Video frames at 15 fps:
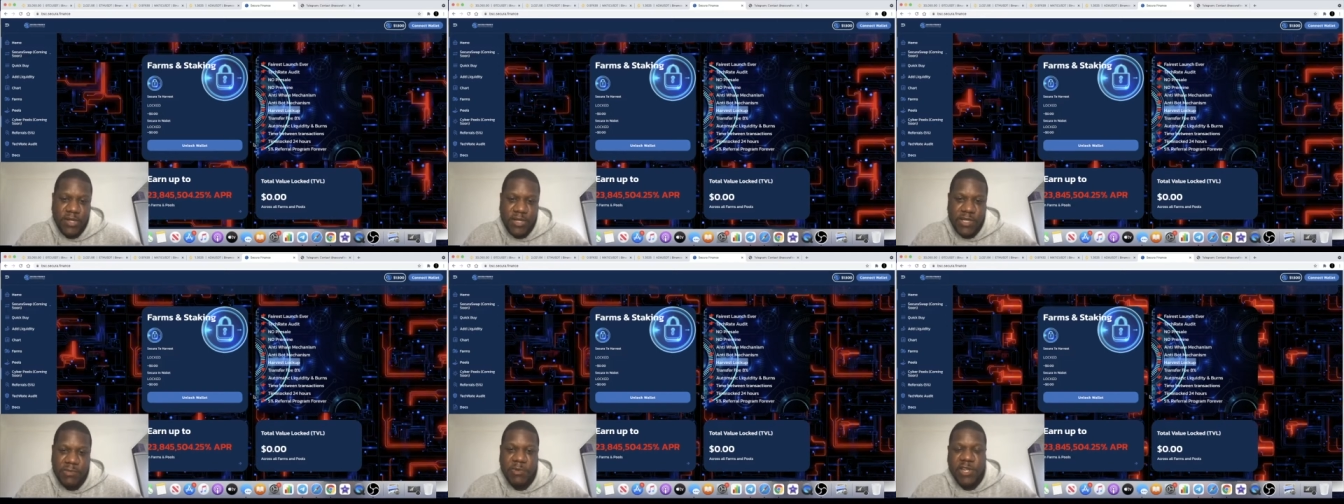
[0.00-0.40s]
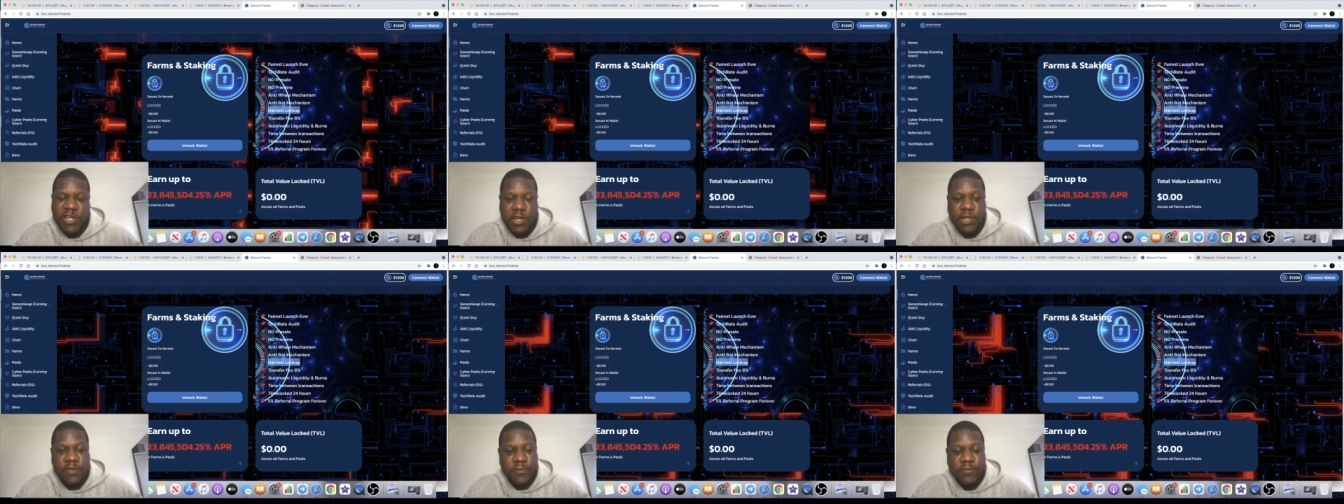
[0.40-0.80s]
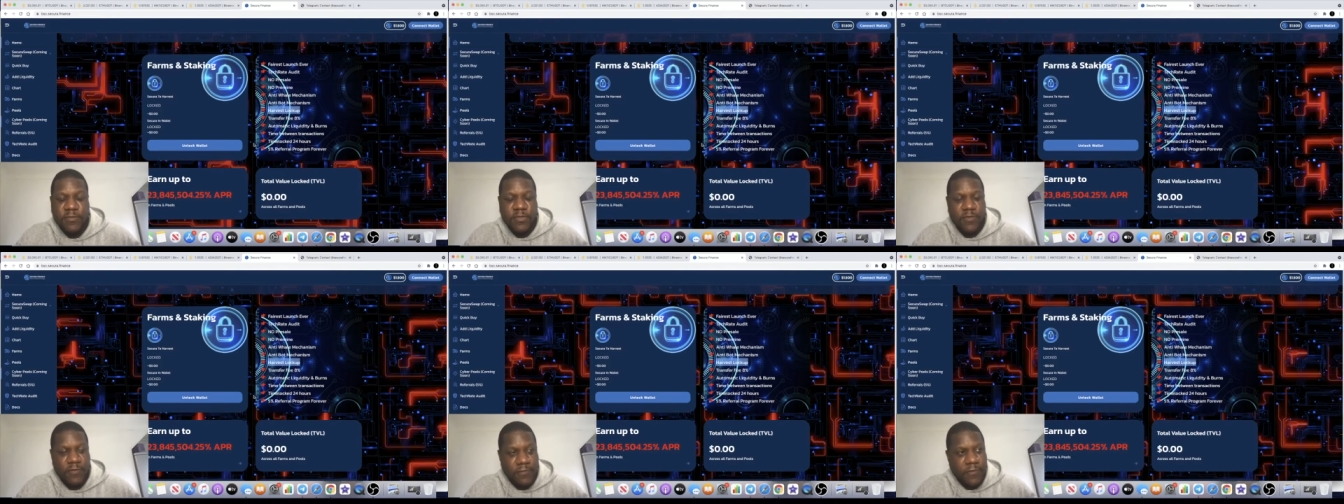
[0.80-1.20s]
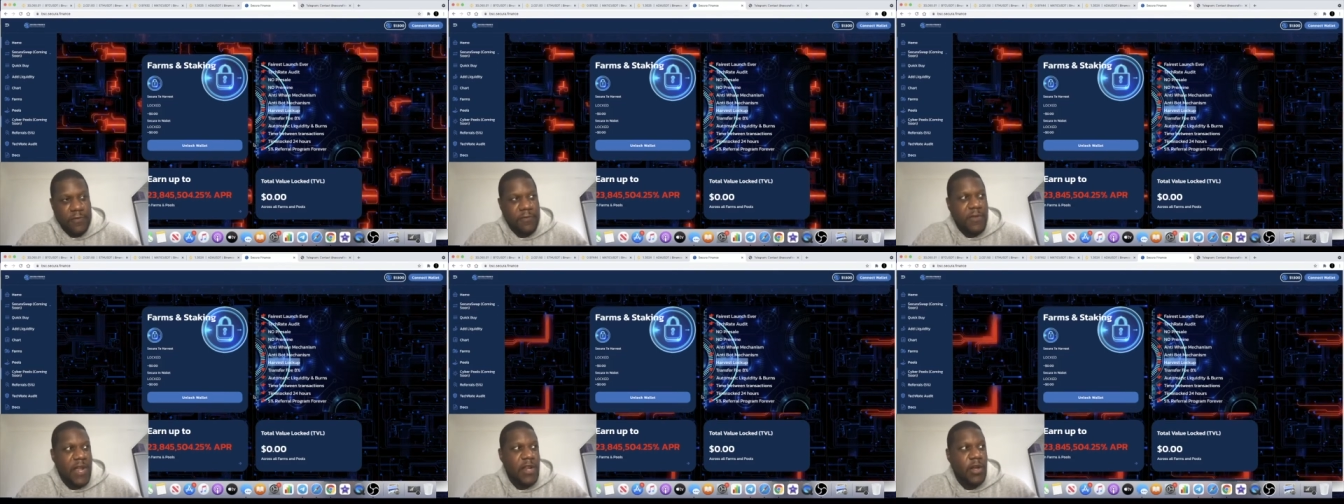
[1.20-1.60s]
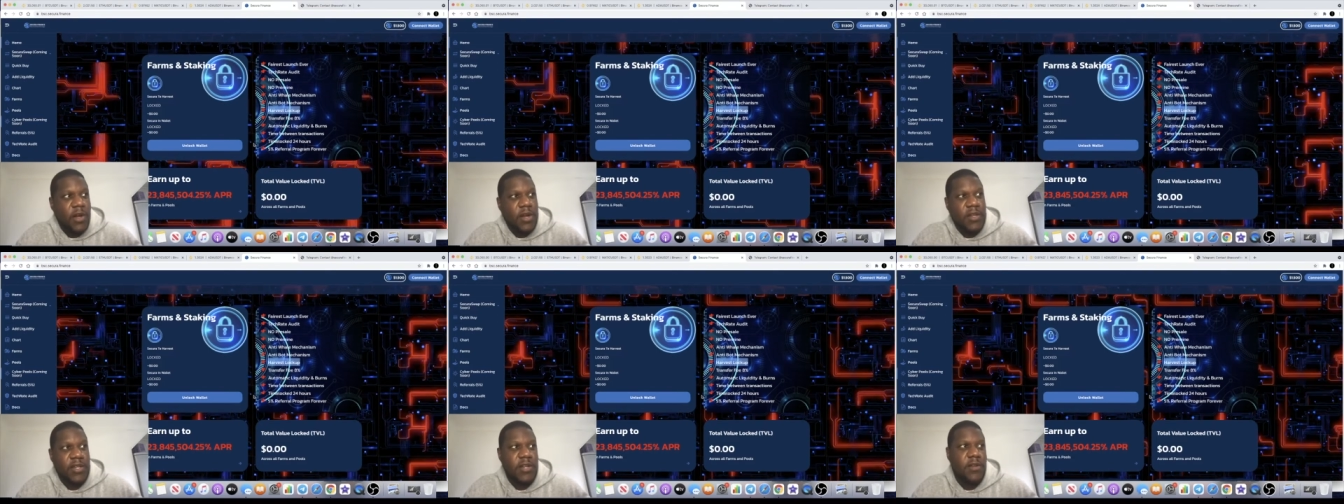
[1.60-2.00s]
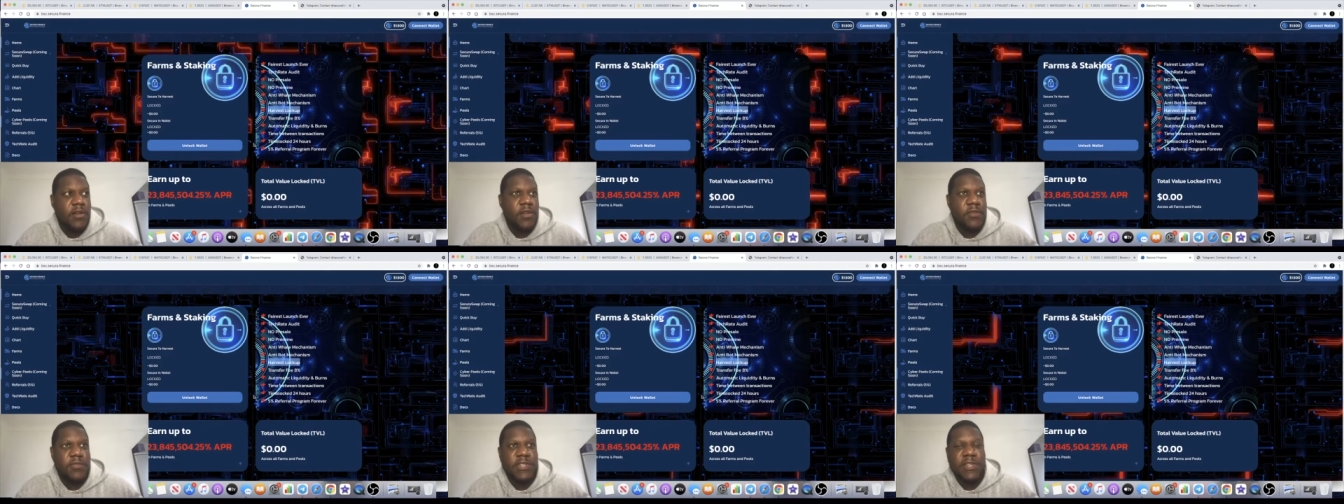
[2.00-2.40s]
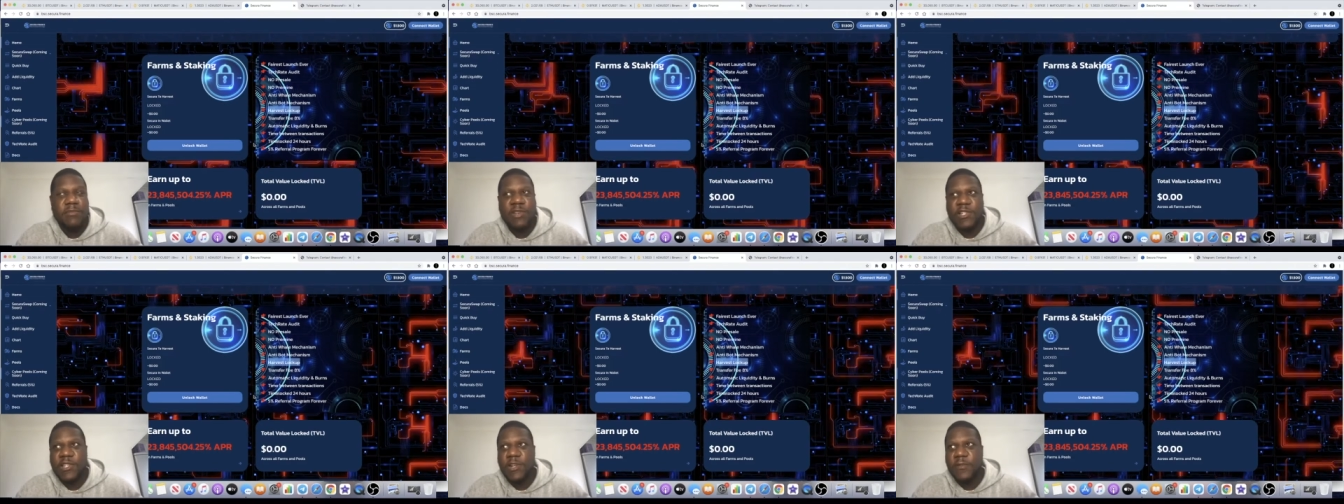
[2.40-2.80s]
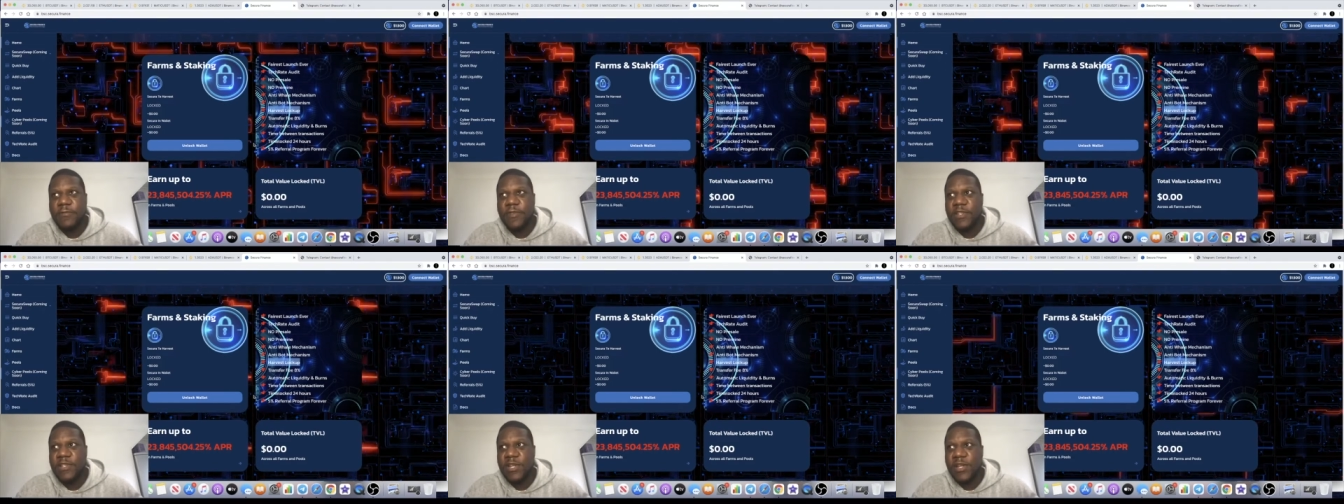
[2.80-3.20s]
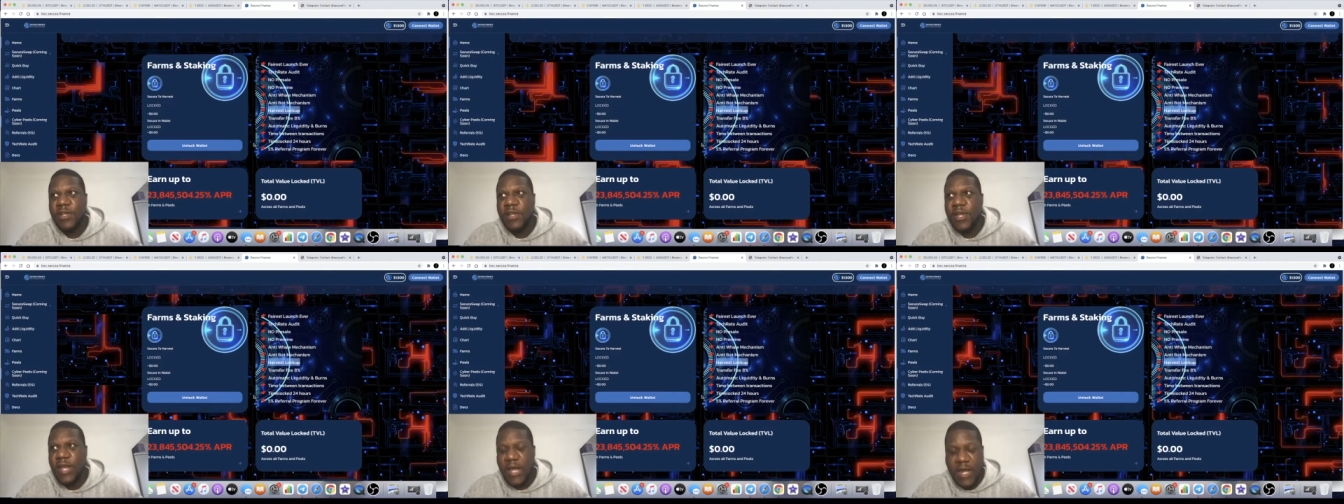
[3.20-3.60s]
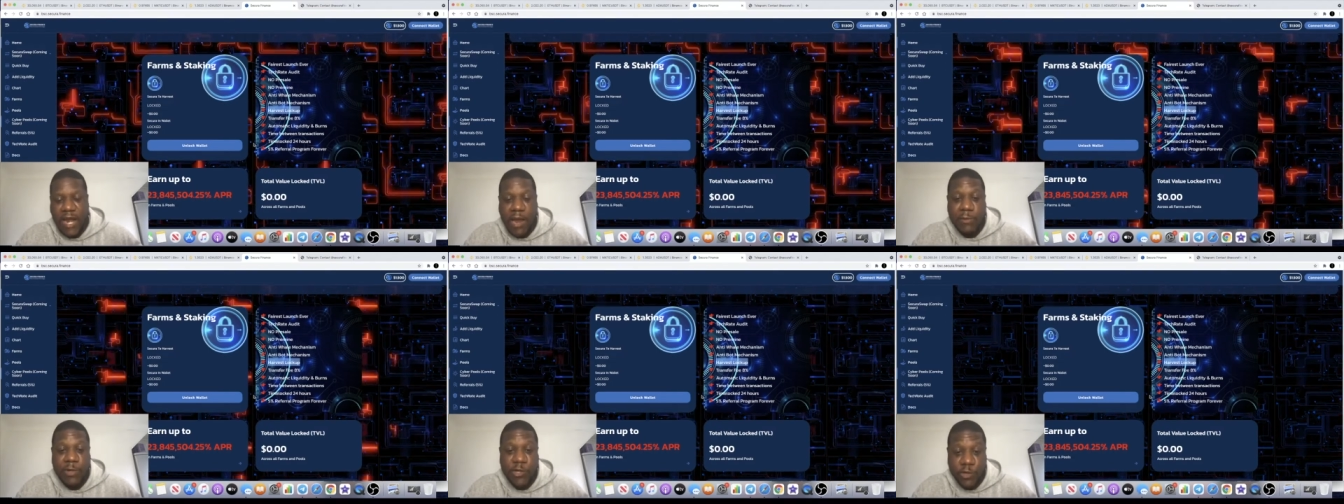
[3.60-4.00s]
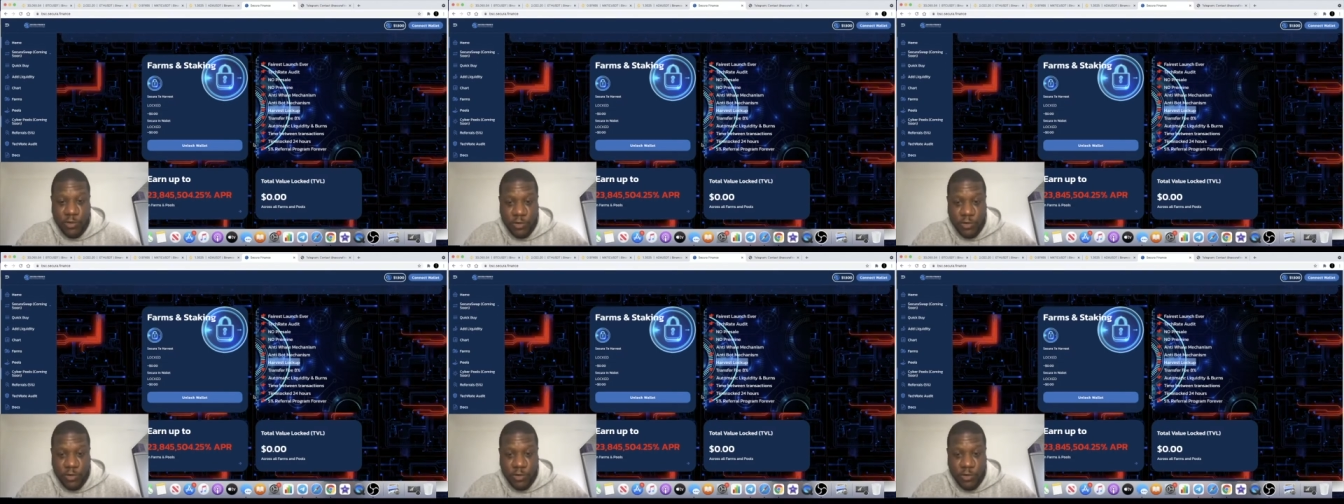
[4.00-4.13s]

especially for the fact that, I, uh, you know, I don't see myself as a, an amateur in